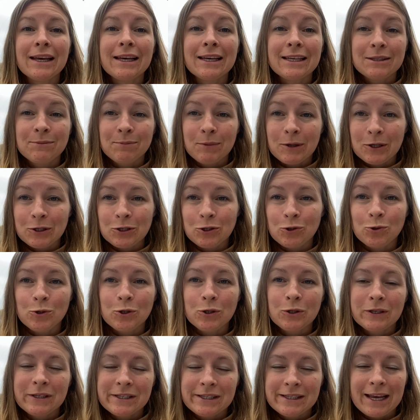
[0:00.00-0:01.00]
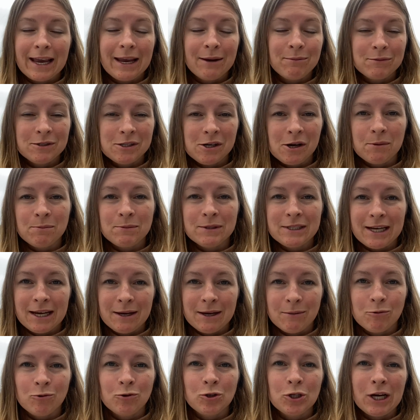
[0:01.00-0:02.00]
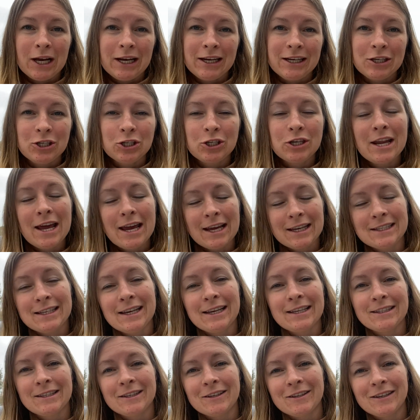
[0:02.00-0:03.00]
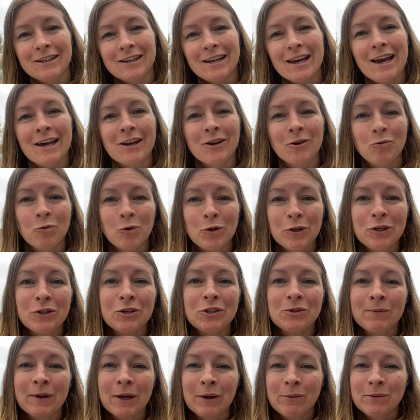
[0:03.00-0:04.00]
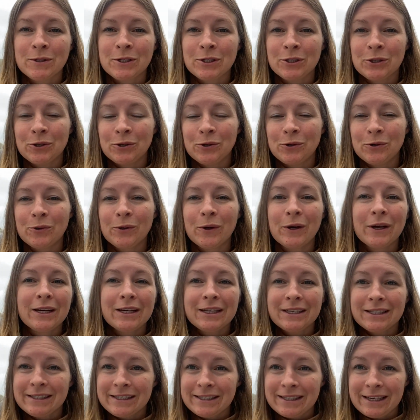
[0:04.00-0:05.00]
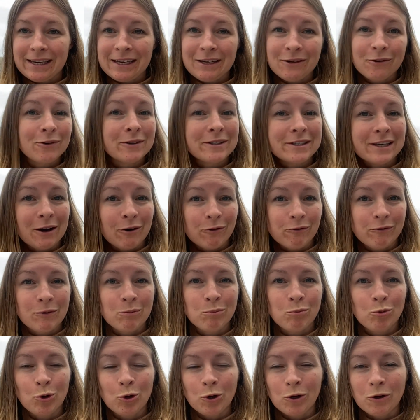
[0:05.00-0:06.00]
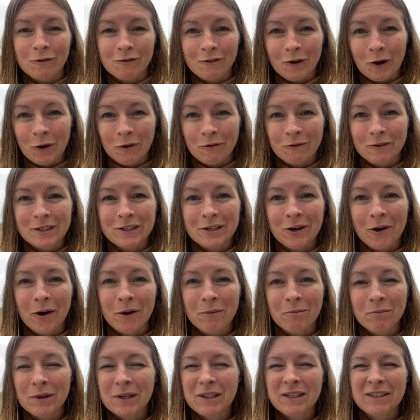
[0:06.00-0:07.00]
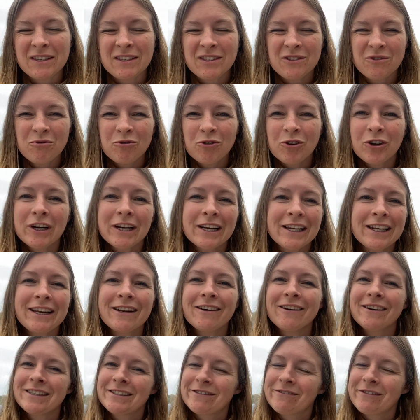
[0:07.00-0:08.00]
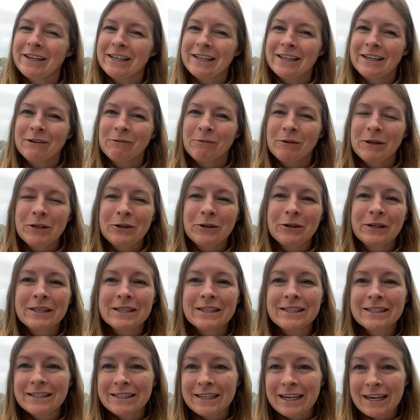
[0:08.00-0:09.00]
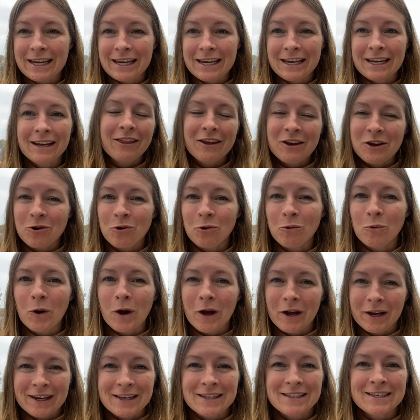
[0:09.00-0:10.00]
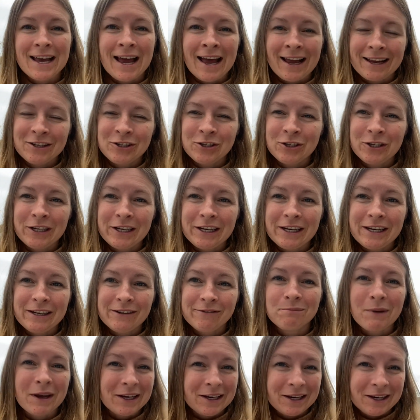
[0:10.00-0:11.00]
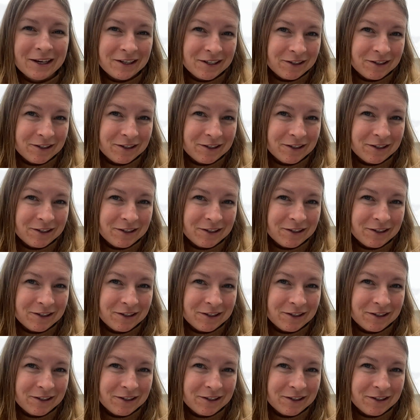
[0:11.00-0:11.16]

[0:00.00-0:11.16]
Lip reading: is because you'll do the same times table challenge next lesson, and I want you to be able to see yourself improve over time, because it's a really nice feeling when you can see that your work is actually making a